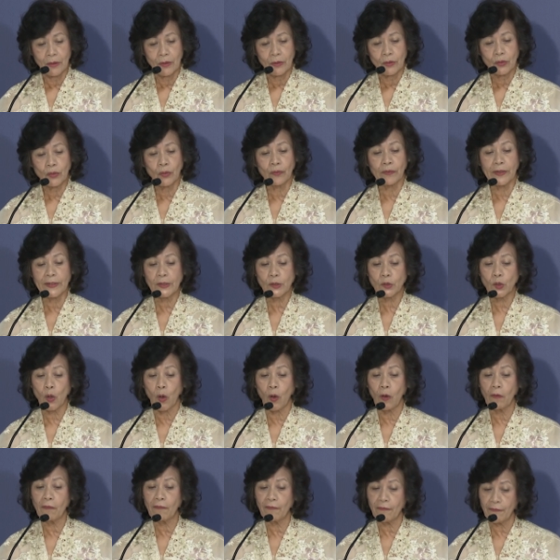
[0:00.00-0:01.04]
to
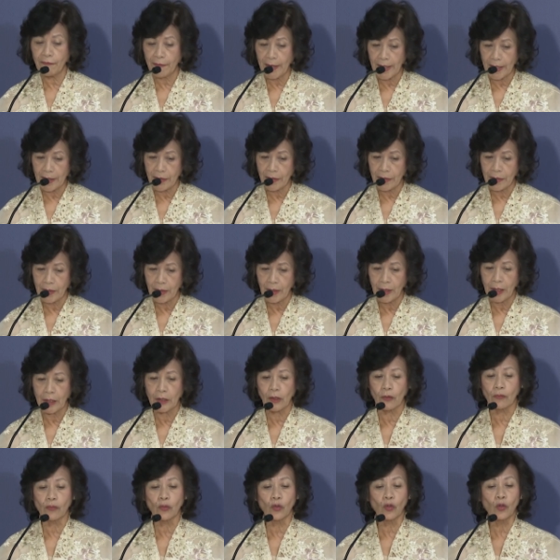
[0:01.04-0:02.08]
restore faith
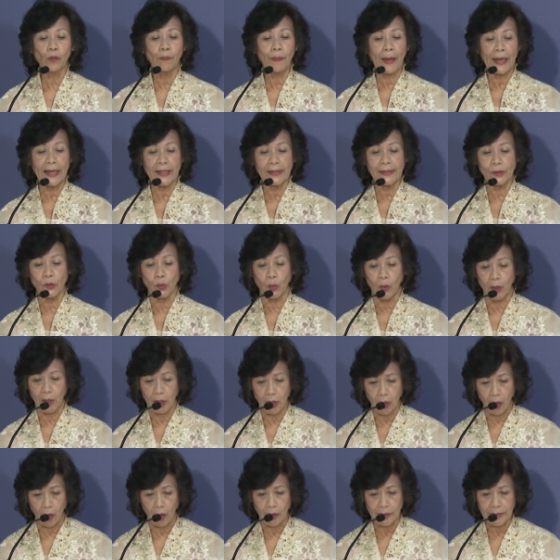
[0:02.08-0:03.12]
in a rule-based
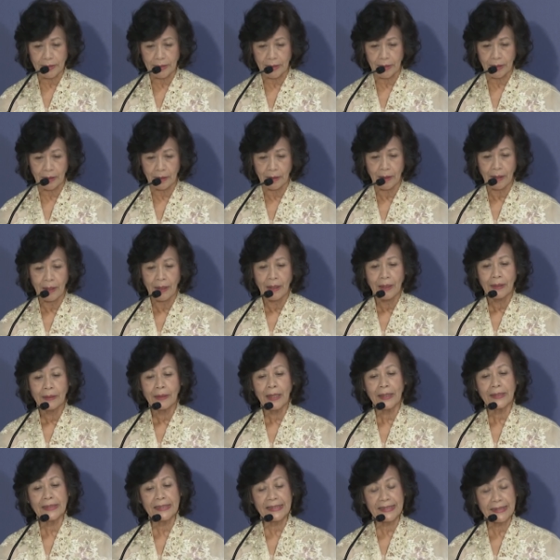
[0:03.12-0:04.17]
world order
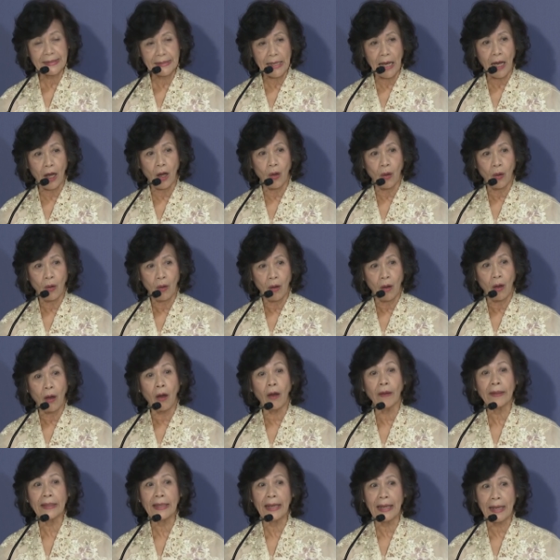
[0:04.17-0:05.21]
that is now
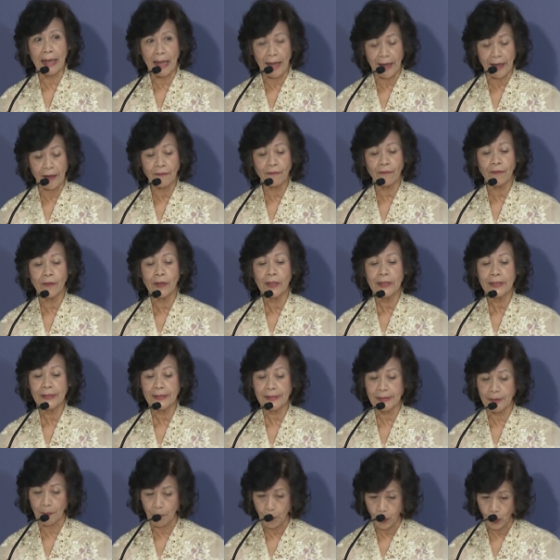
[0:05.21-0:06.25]
on life
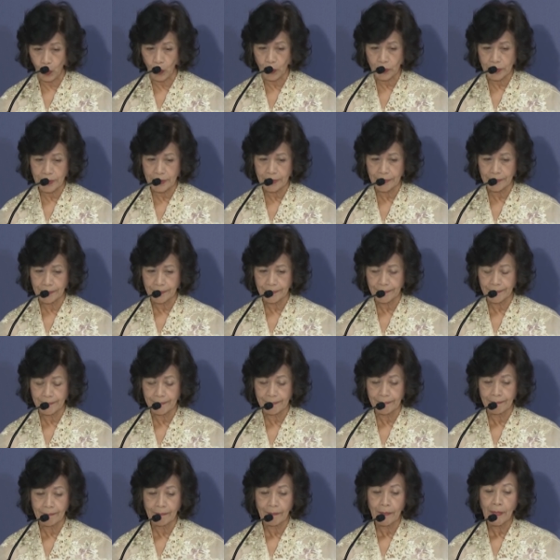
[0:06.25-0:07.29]
support.
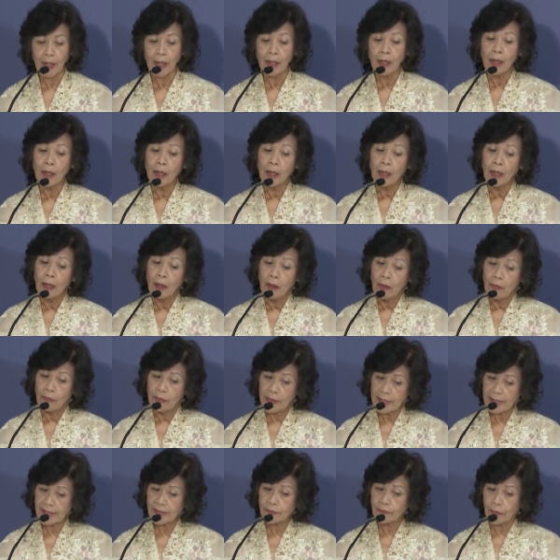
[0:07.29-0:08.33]

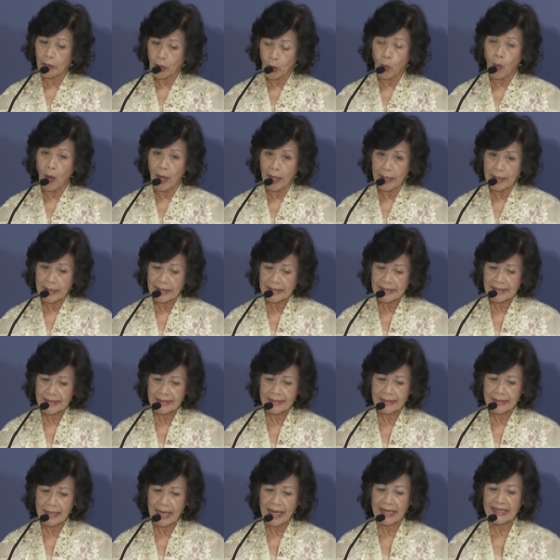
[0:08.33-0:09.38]
This
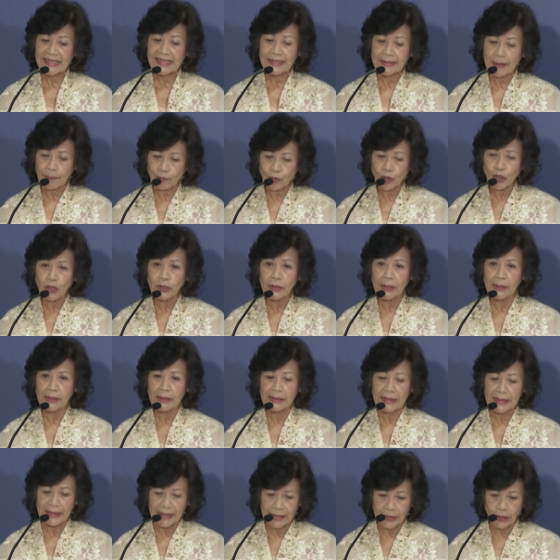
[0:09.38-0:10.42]
requires exceptional
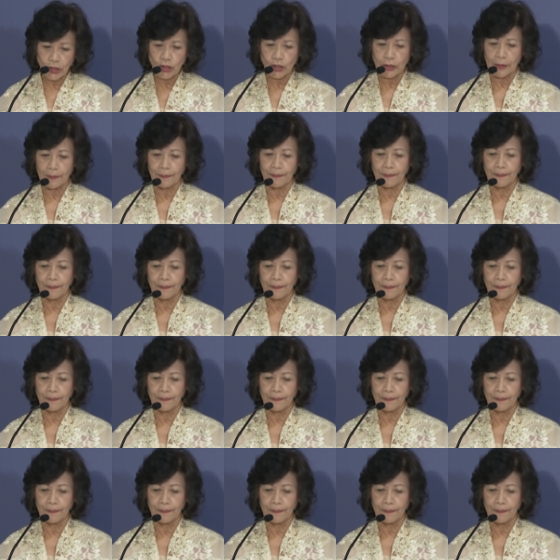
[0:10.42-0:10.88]
leadership